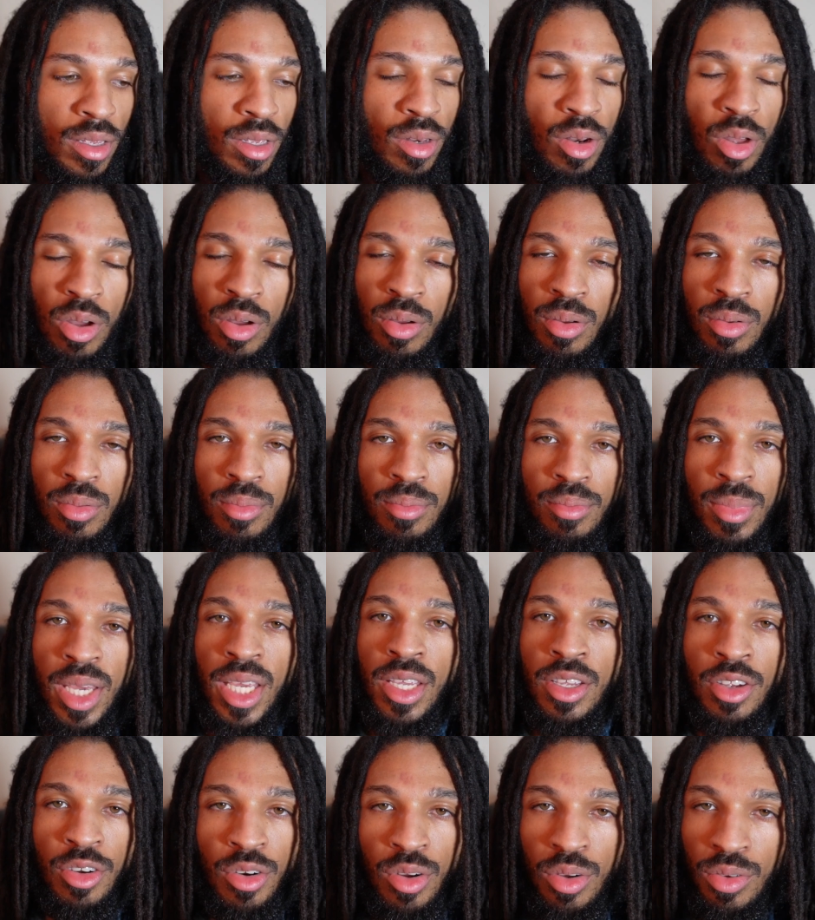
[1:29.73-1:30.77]
you know,
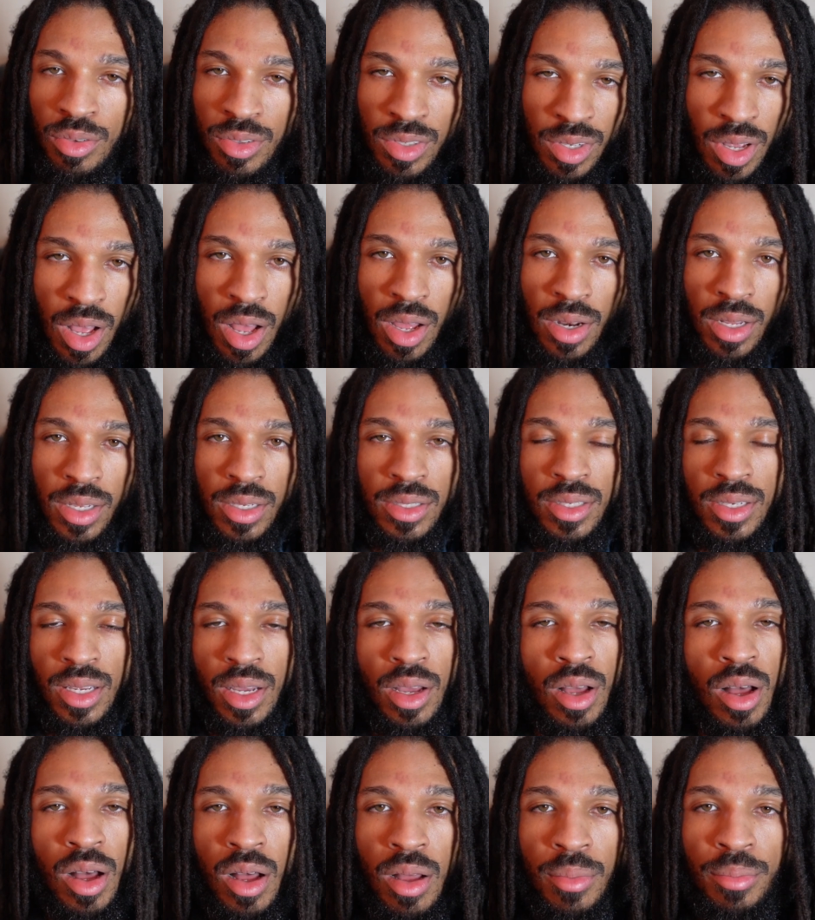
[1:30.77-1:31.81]
make your own tonics and
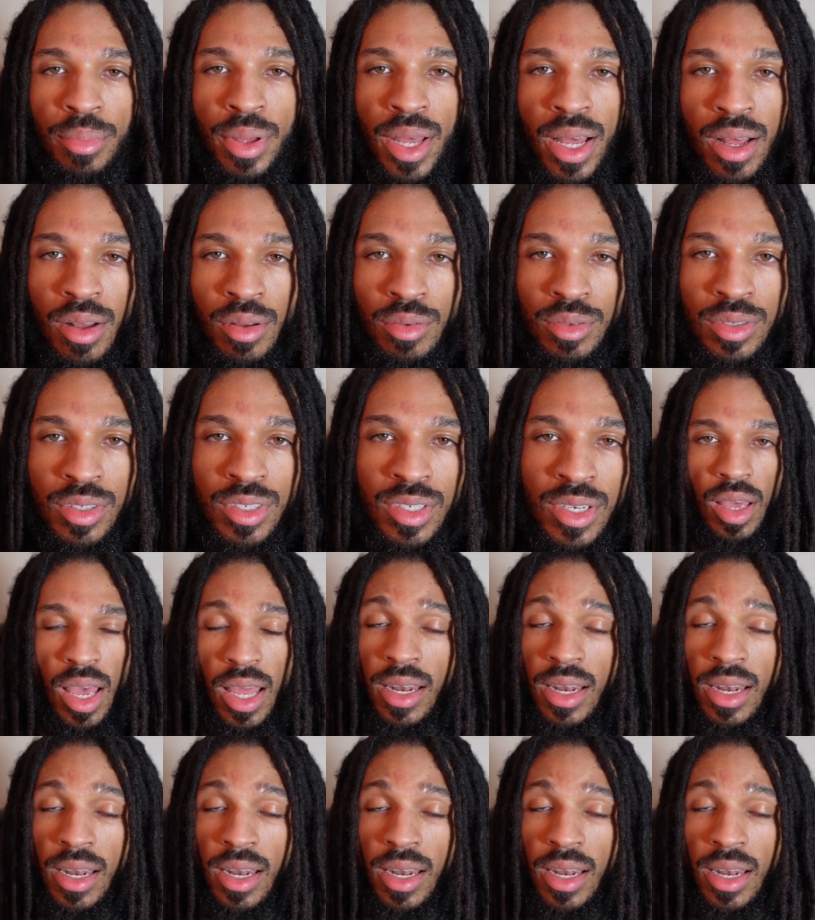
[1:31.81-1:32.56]
compounds.